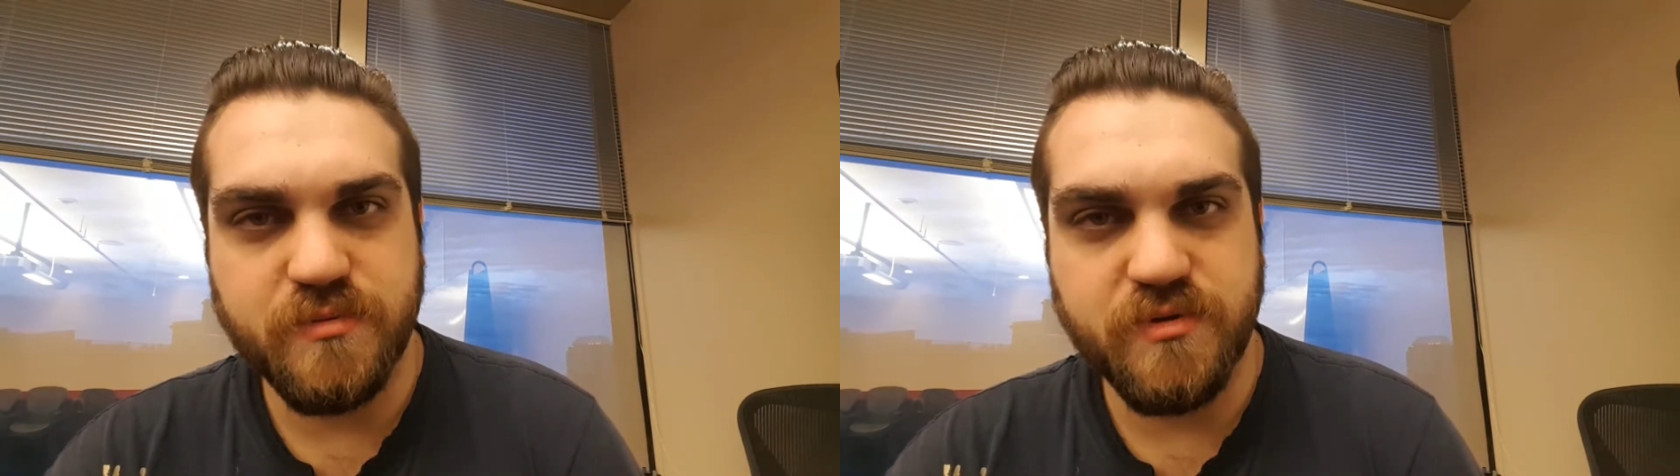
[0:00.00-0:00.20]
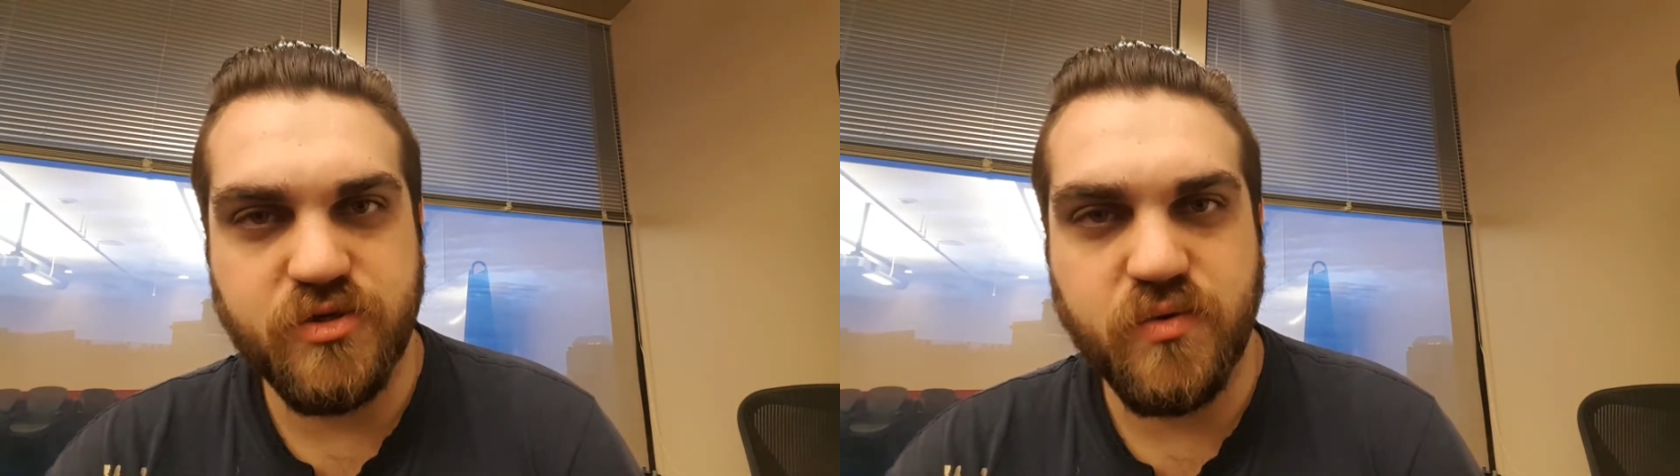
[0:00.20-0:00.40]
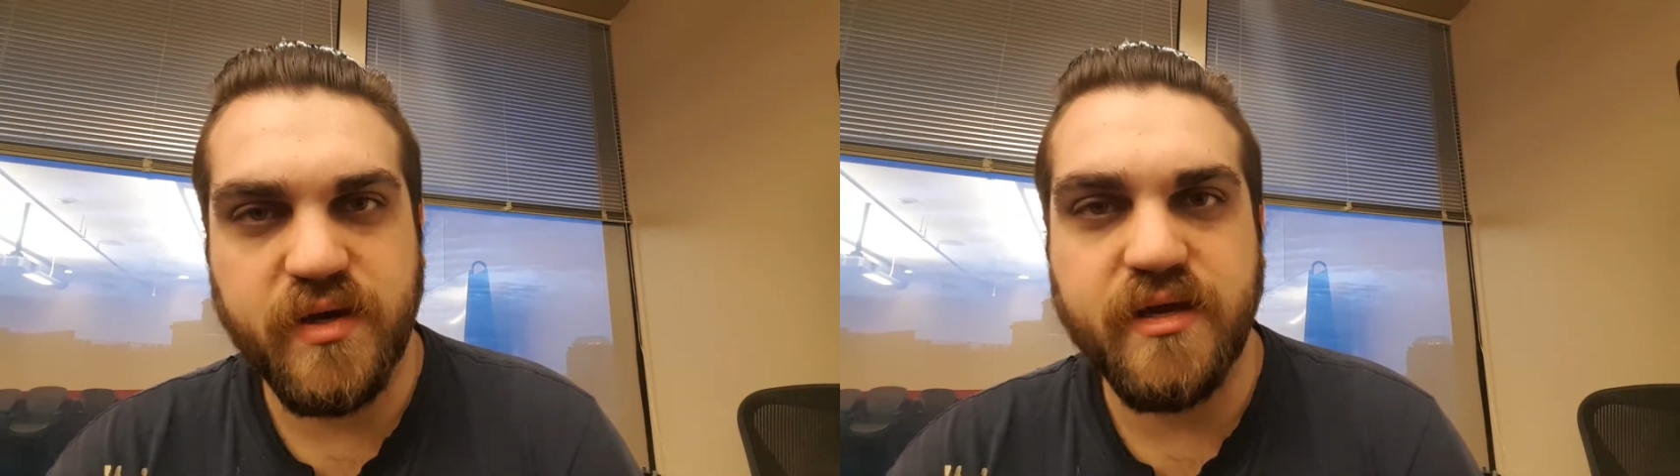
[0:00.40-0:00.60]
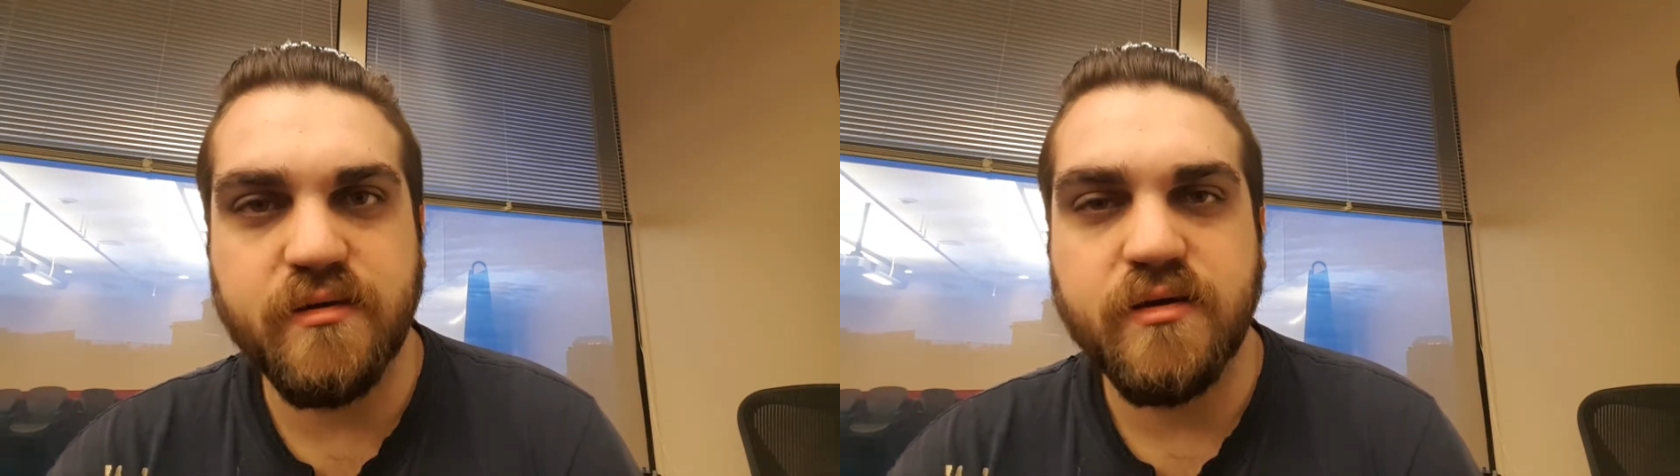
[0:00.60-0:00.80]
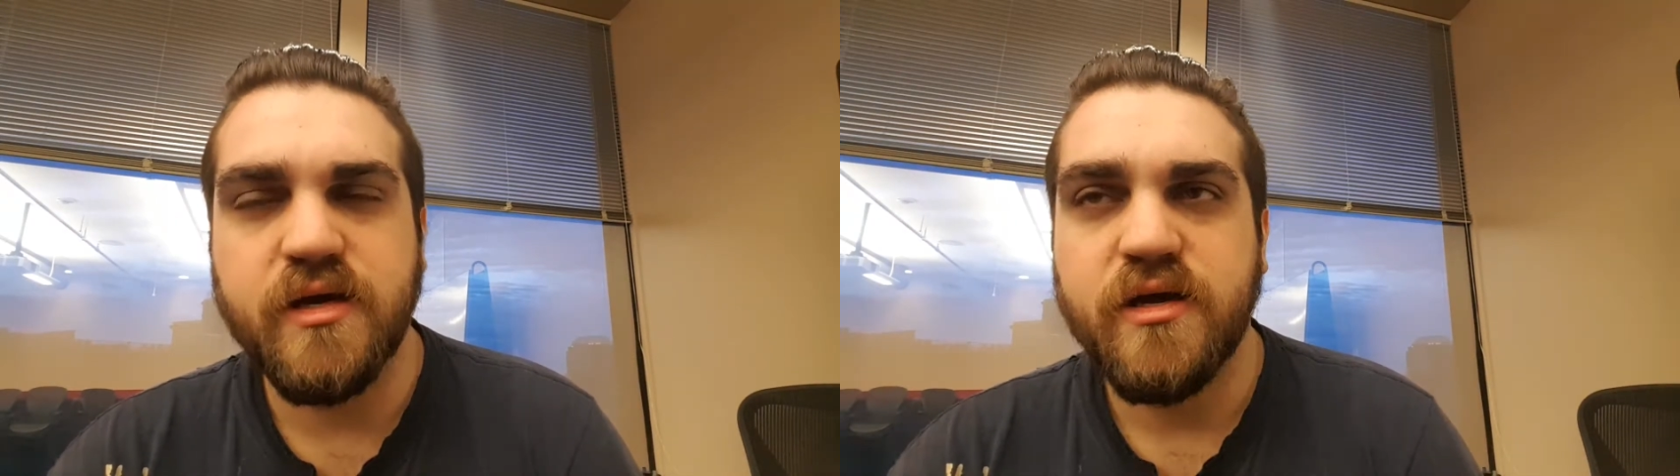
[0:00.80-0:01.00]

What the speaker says: between